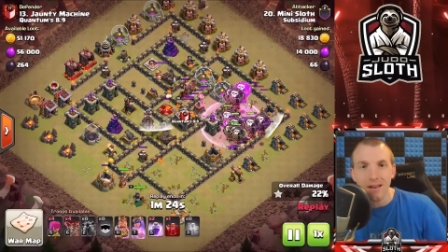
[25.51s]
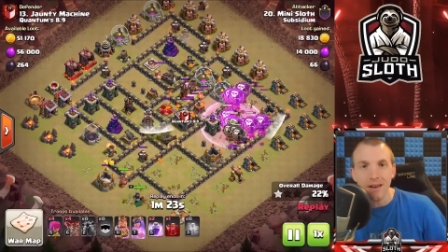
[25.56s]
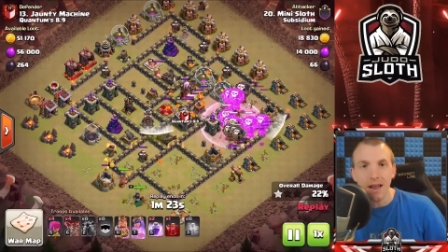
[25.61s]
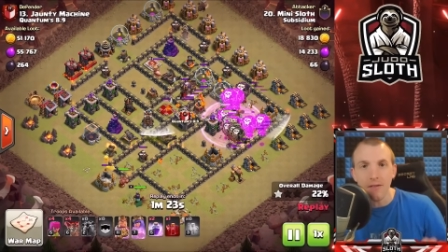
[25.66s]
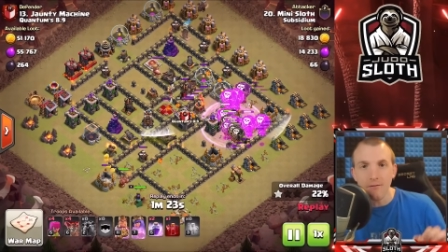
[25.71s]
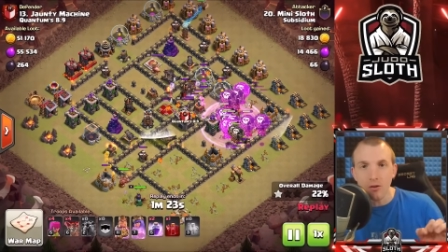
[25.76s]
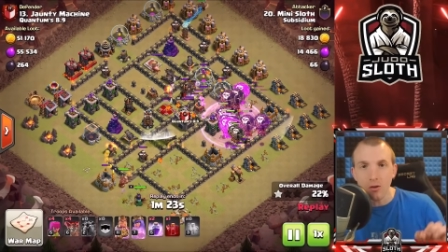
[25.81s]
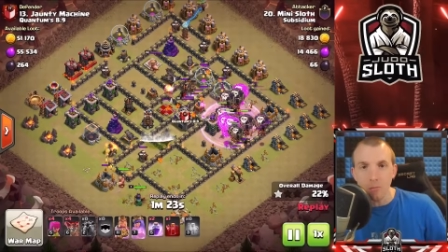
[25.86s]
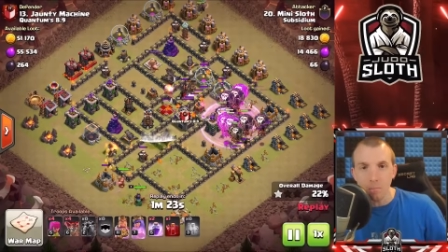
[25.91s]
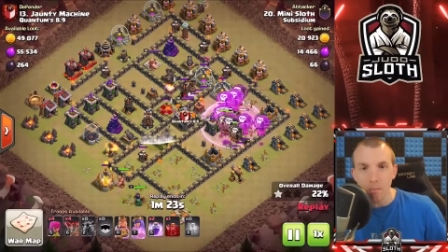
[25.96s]

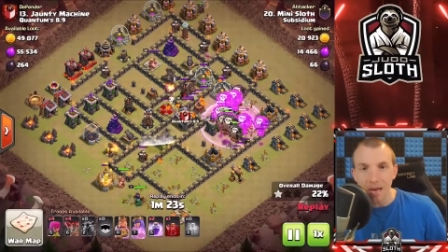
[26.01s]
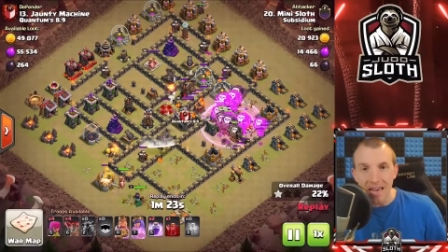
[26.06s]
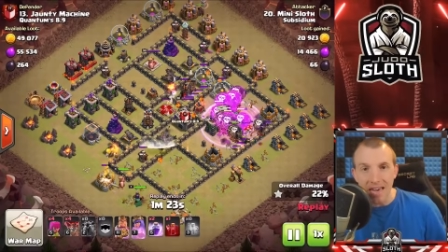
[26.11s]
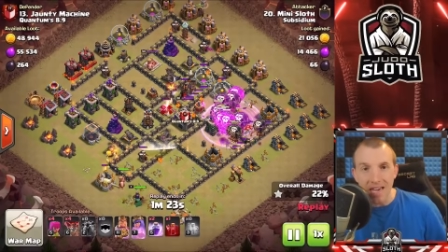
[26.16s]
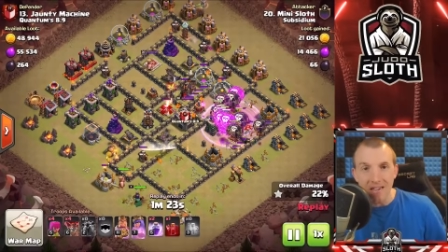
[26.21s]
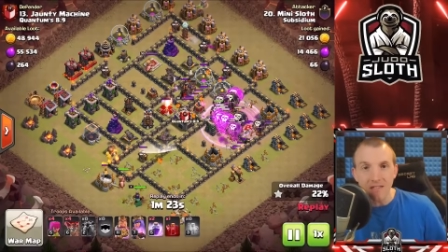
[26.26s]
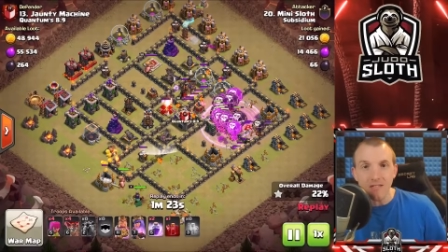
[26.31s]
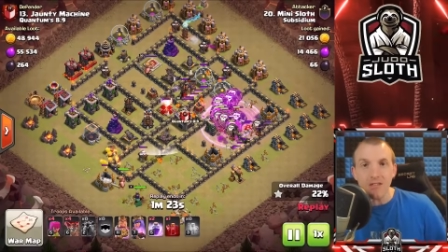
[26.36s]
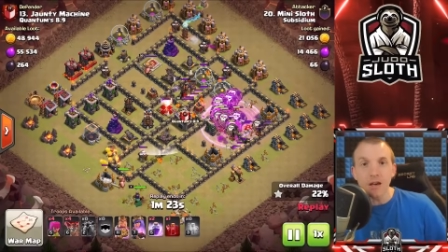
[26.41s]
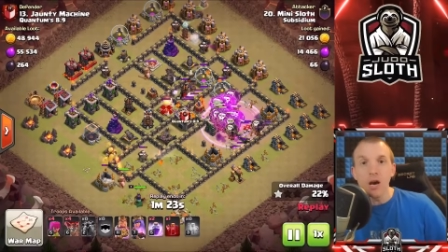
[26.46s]
level
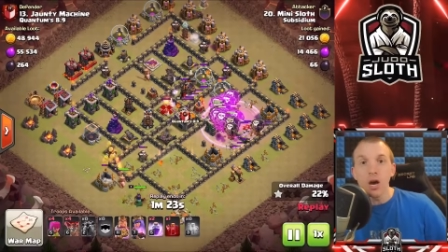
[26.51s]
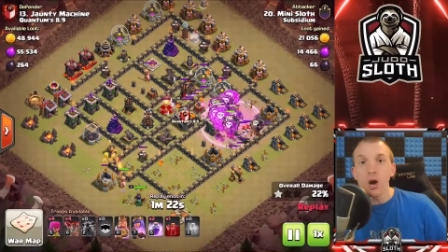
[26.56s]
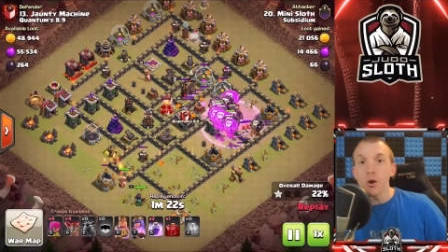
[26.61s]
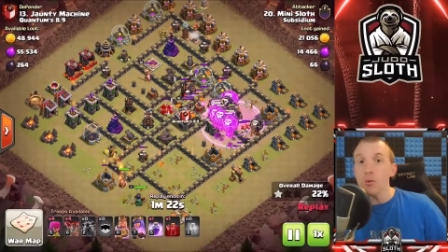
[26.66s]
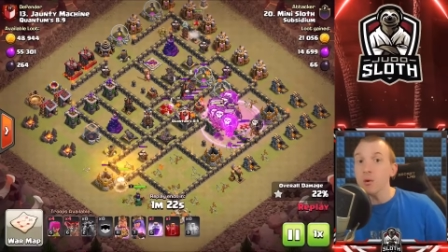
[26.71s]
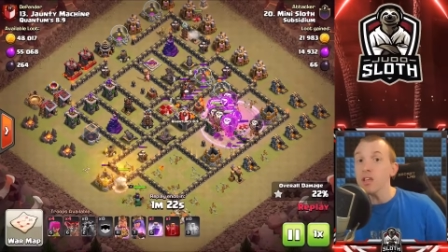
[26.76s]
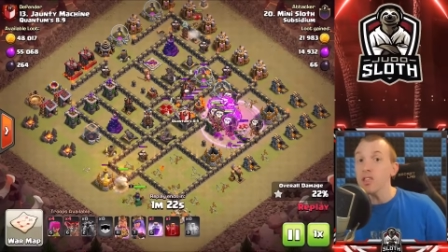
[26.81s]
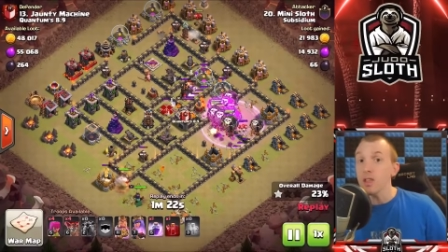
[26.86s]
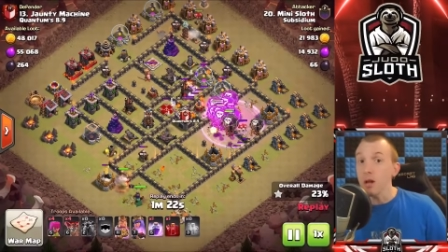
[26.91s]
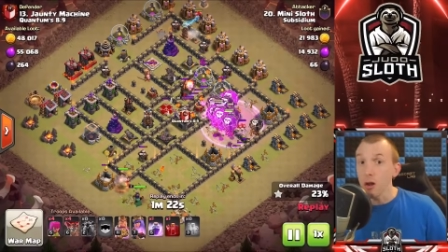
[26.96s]
base
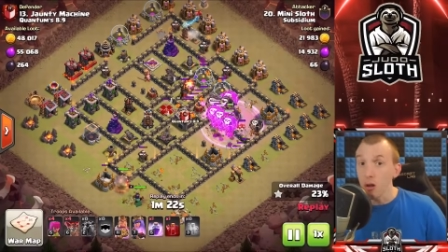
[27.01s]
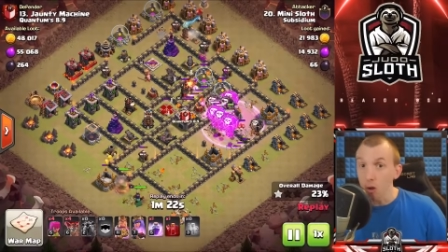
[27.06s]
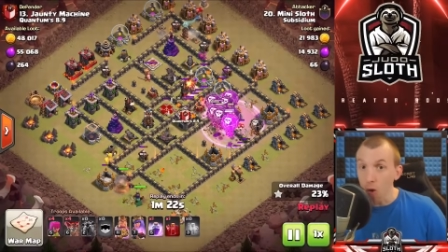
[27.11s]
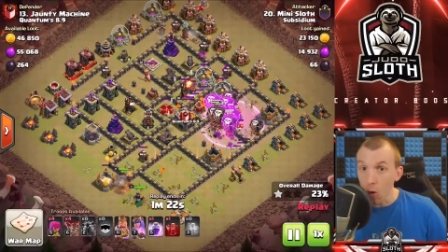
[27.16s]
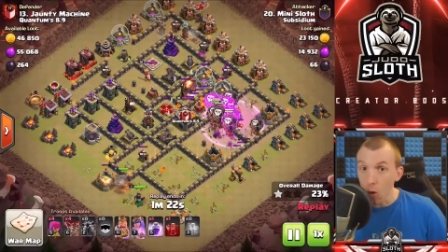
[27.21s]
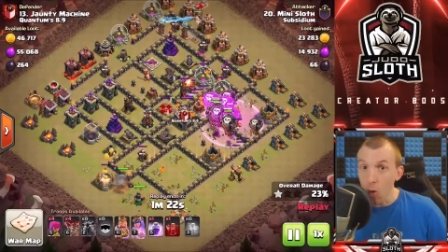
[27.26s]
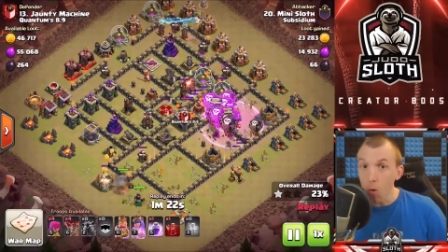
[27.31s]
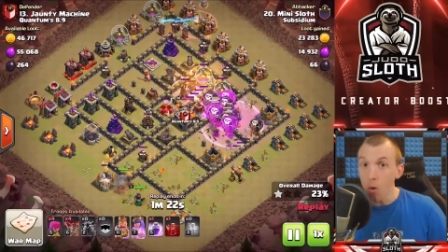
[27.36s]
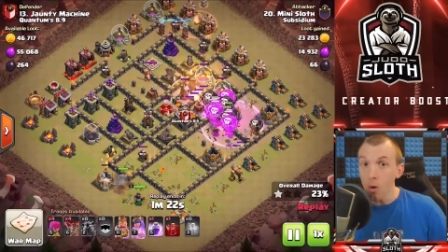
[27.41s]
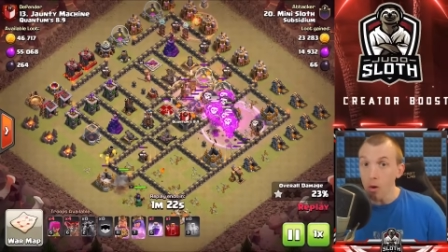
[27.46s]
with
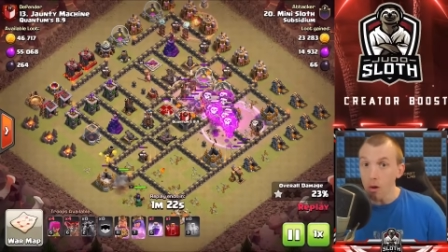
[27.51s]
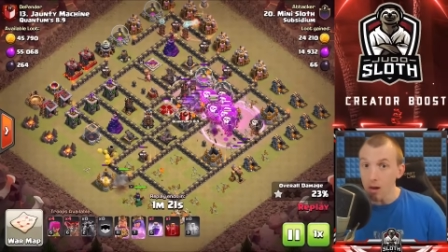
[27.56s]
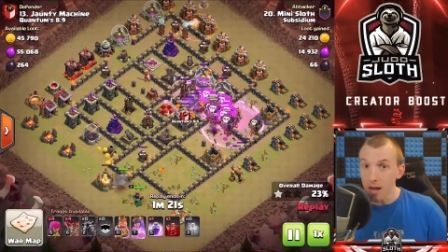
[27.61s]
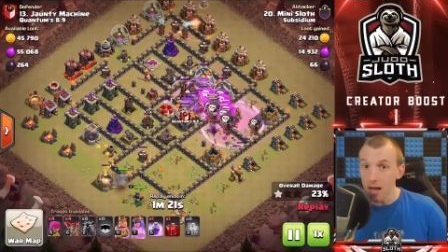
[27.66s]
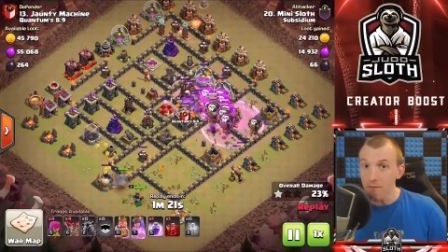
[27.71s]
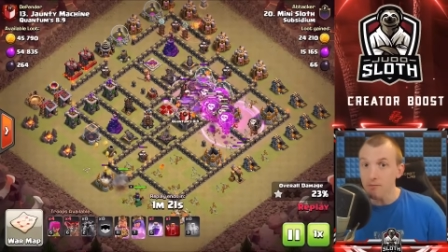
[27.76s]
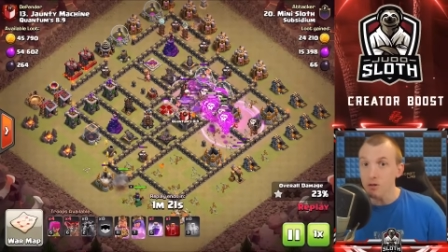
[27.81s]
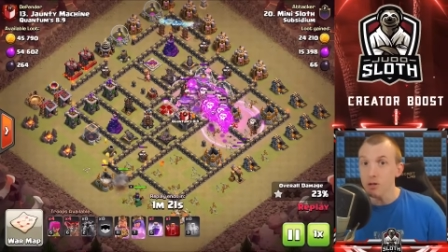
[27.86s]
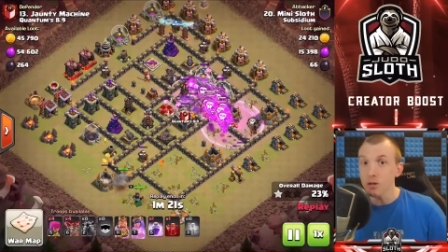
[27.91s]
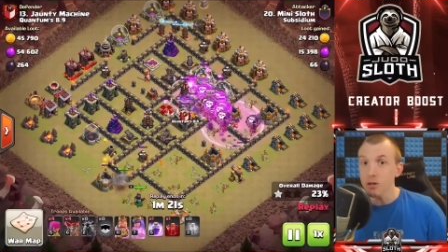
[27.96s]
low
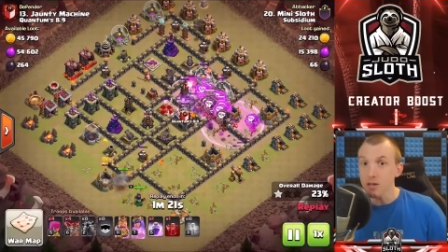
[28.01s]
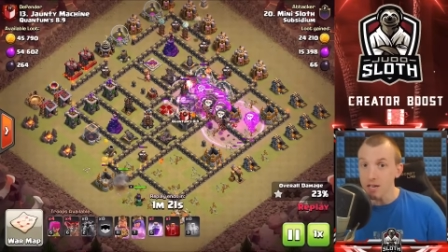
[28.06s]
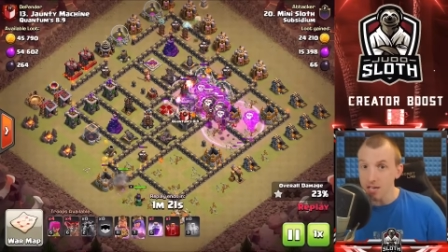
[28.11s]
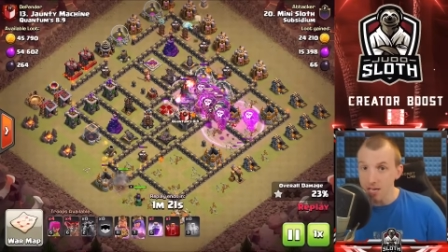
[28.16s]
level